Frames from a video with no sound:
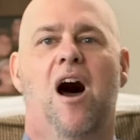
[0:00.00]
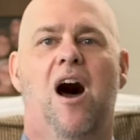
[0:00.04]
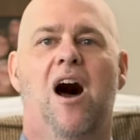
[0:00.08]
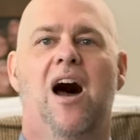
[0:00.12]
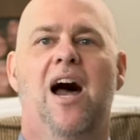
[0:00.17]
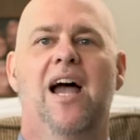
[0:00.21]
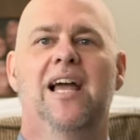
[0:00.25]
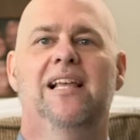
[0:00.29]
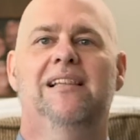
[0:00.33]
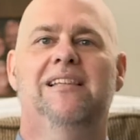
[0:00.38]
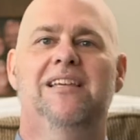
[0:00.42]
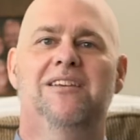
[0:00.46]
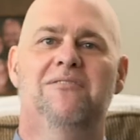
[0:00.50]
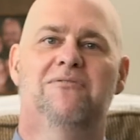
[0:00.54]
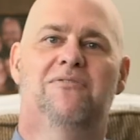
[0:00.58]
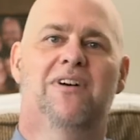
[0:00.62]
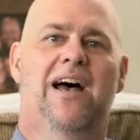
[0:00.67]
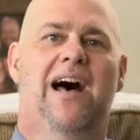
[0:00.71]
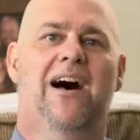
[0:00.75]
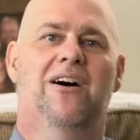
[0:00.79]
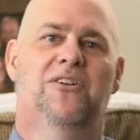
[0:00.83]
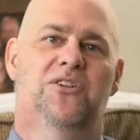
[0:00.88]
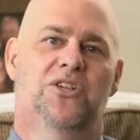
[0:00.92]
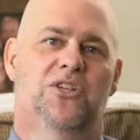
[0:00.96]
highly
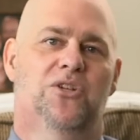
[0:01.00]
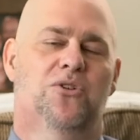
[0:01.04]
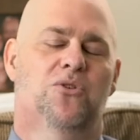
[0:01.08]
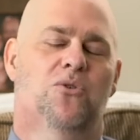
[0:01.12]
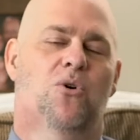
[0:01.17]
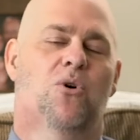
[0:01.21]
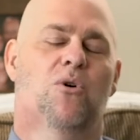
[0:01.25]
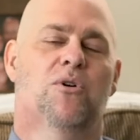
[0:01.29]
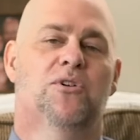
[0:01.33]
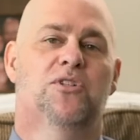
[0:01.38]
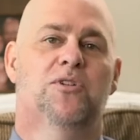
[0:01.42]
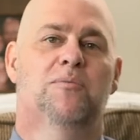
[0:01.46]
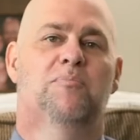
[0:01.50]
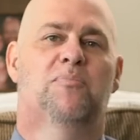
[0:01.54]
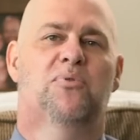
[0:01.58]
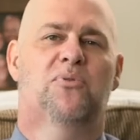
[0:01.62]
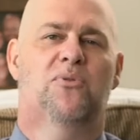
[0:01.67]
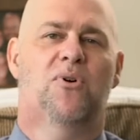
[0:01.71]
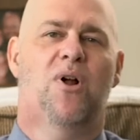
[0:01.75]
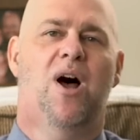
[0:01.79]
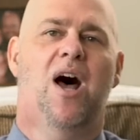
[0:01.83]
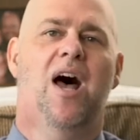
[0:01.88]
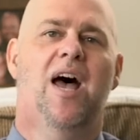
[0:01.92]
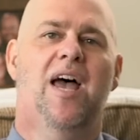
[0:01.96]
value or to
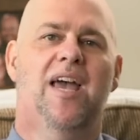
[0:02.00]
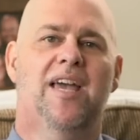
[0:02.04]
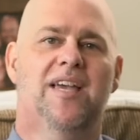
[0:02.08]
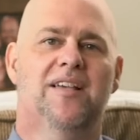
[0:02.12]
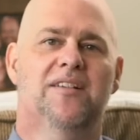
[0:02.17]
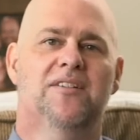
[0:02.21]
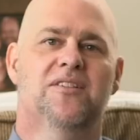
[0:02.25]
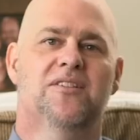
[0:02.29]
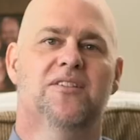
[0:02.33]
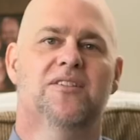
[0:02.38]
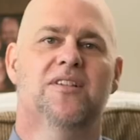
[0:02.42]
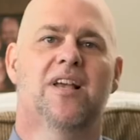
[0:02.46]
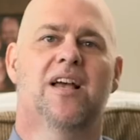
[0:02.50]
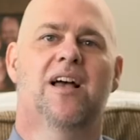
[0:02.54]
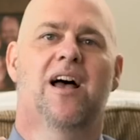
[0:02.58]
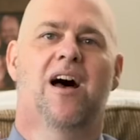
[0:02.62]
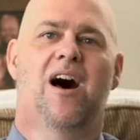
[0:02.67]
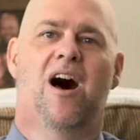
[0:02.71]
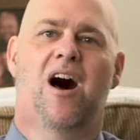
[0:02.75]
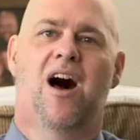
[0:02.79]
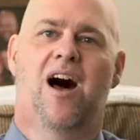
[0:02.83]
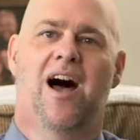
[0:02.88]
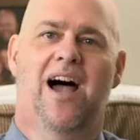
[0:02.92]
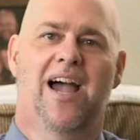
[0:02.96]
prize
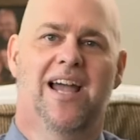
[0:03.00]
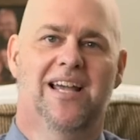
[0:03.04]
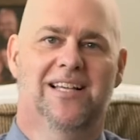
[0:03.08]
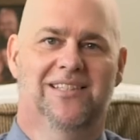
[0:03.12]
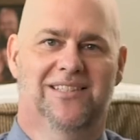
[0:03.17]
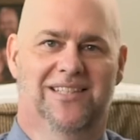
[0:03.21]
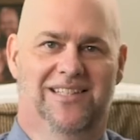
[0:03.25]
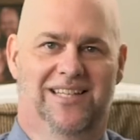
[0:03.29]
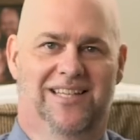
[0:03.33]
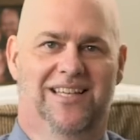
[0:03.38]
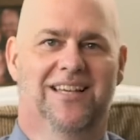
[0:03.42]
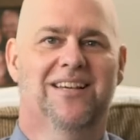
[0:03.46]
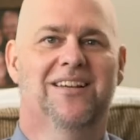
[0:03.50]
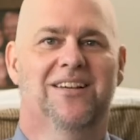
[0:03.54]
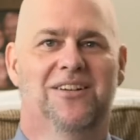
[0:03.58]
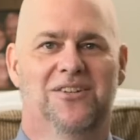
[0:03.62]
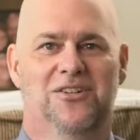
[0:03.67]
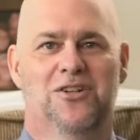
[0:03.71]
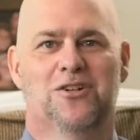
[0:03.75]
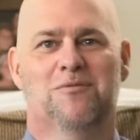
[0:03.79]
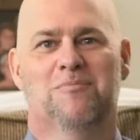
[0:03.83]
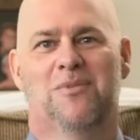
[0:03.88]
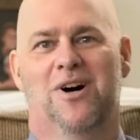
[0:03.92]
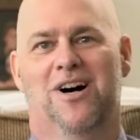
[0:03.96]
highly
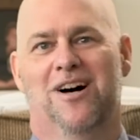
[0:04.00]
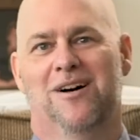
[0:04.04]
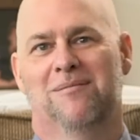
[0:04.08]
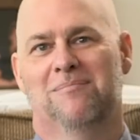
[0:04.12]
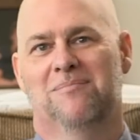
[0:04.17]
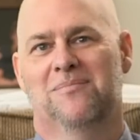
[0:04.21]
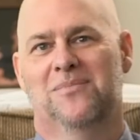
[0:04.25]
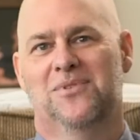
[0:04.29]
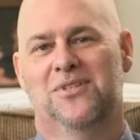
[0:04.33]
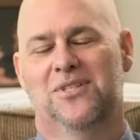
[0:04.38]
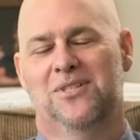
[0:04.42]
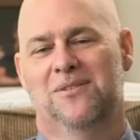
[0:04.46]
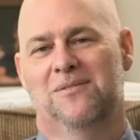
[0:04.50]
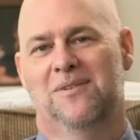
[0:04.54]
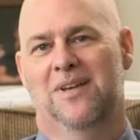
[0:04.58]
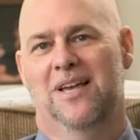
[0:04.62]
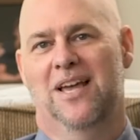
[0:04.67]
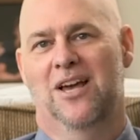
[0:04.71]
your moms.